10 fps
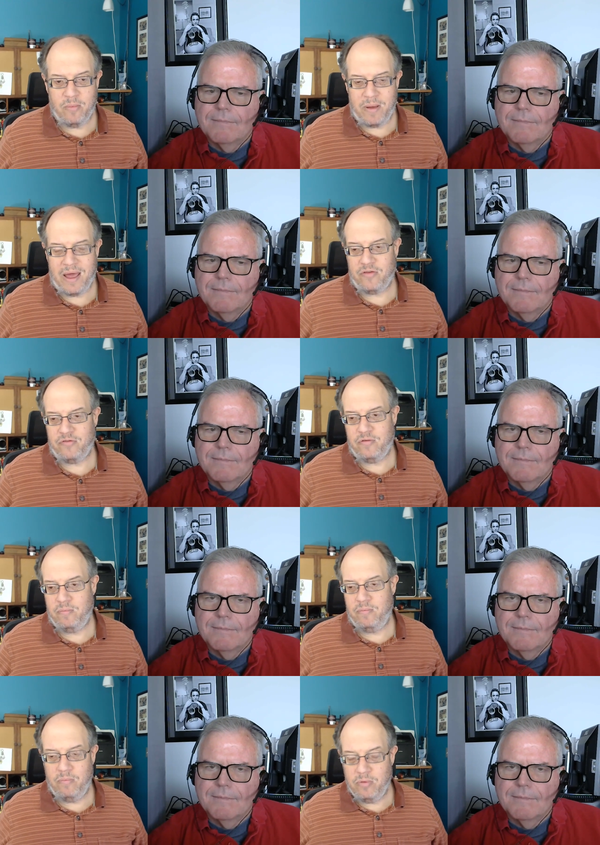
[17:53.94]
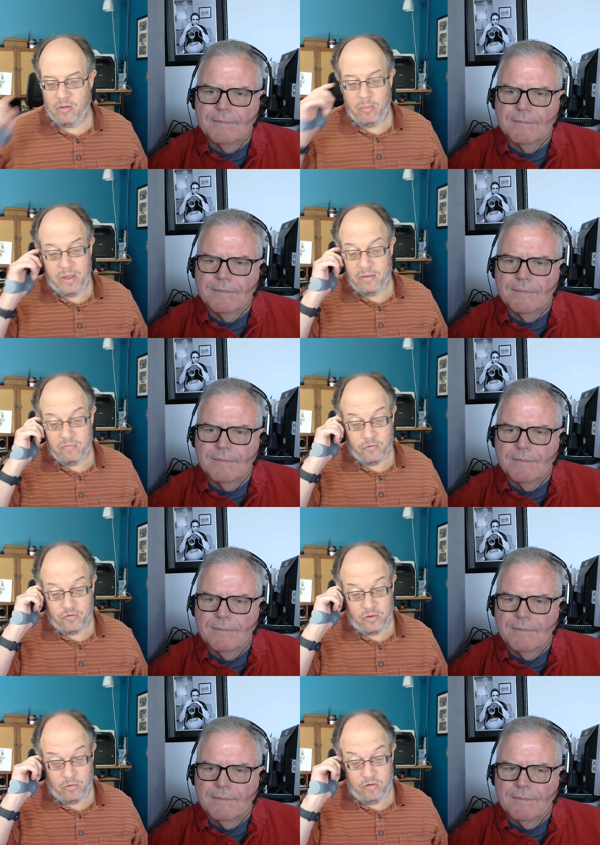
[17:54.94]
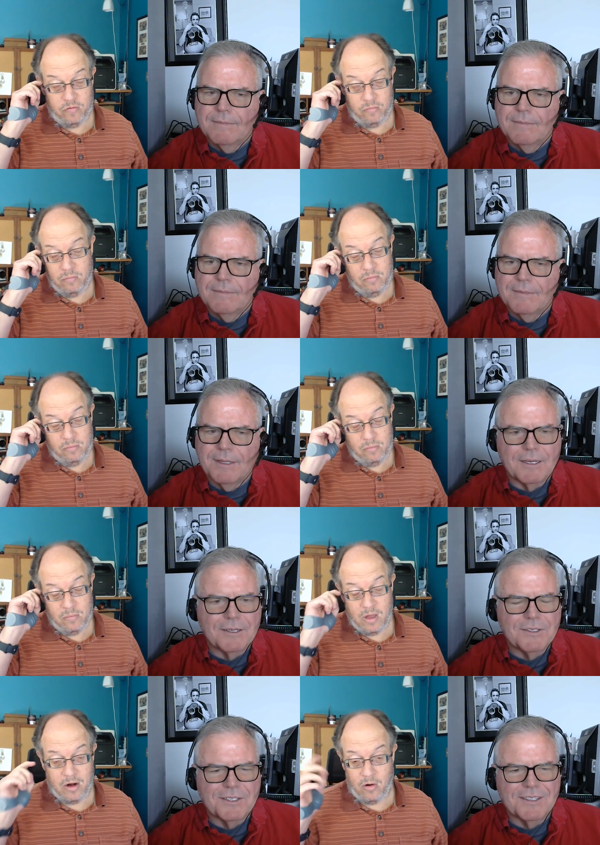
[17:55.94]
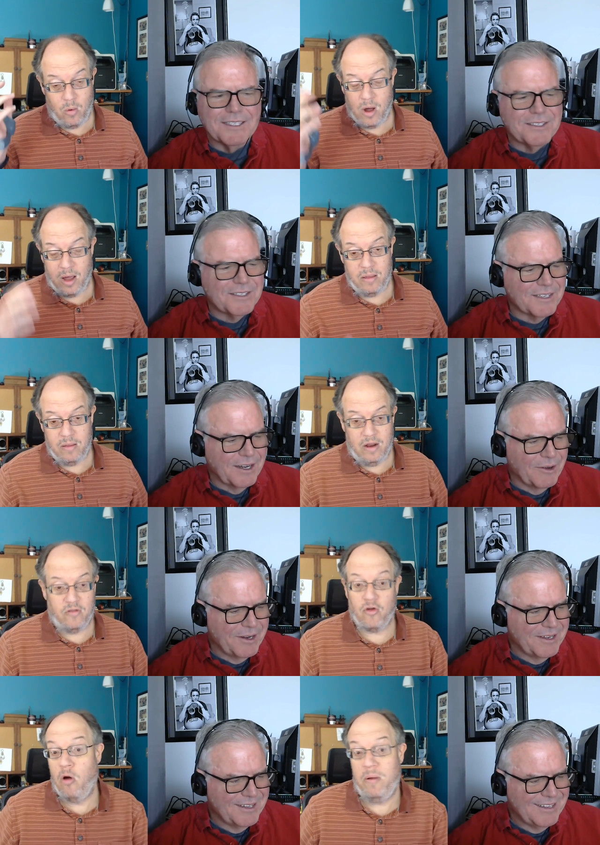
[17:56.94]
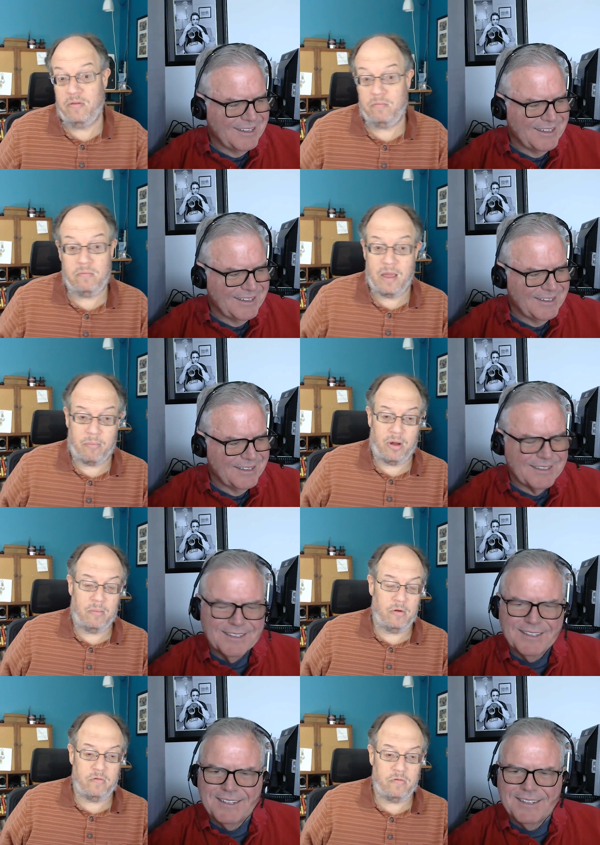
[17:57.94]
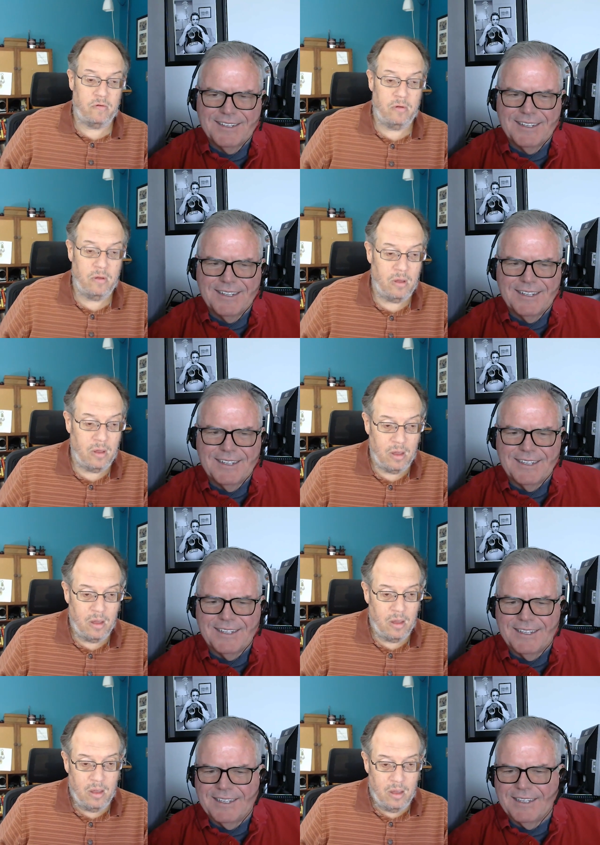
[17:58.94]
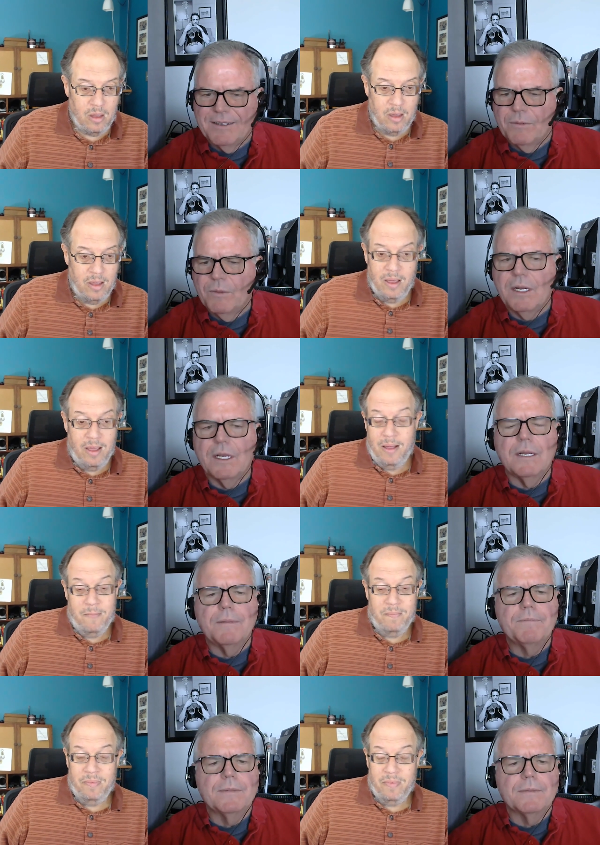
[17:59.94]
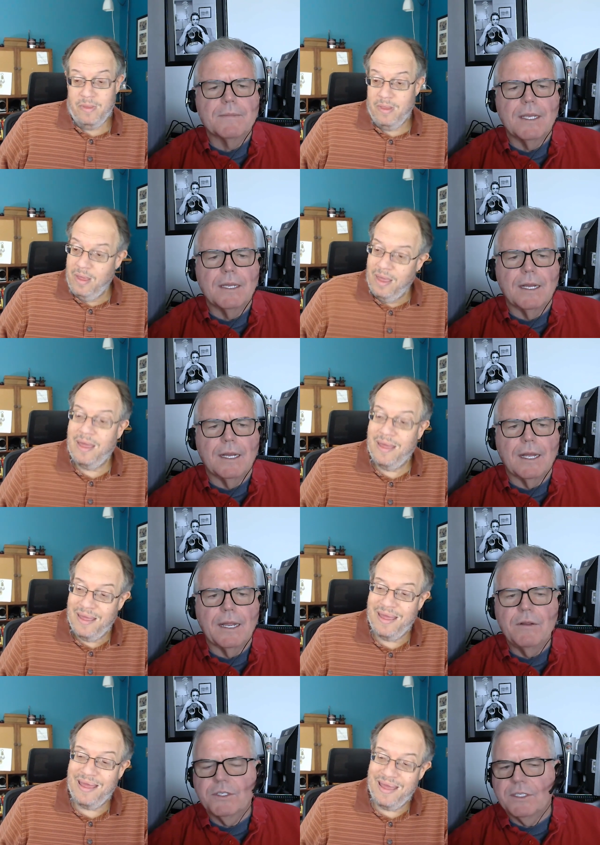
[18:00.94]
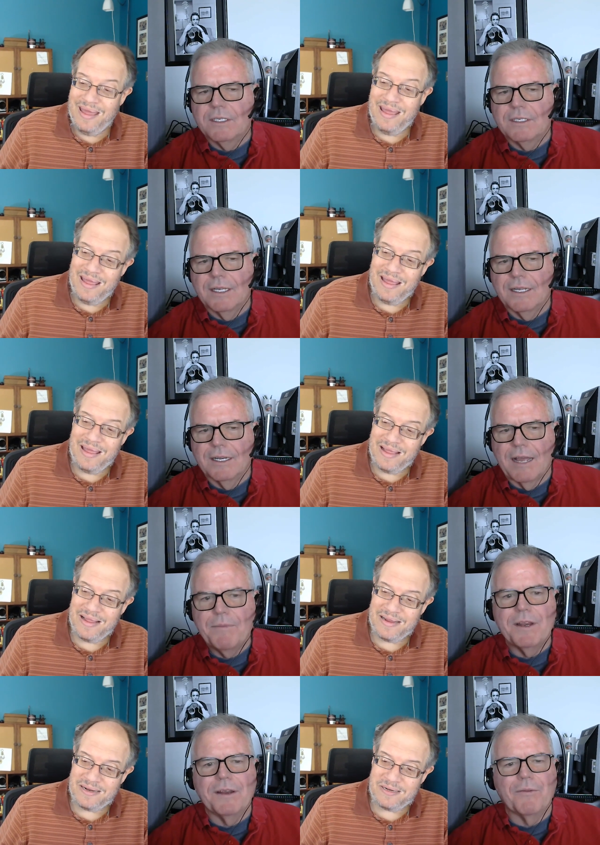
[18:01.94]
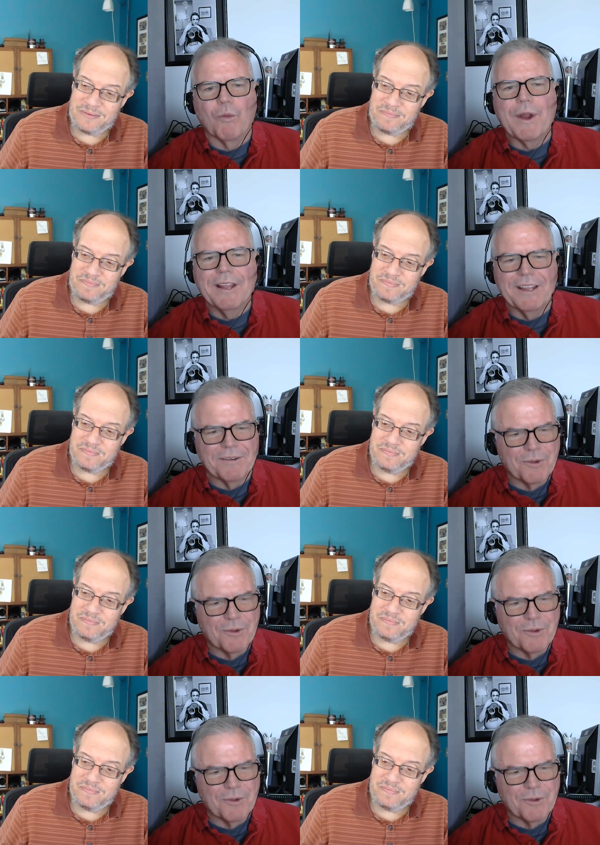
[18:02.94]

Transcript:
Speaker 1: the past little bit for some reason. Ah, that's scary. And it's all been get parameters.
Speaker 2: Yeah. What? Um, I, I, noticed that uh, I've been railing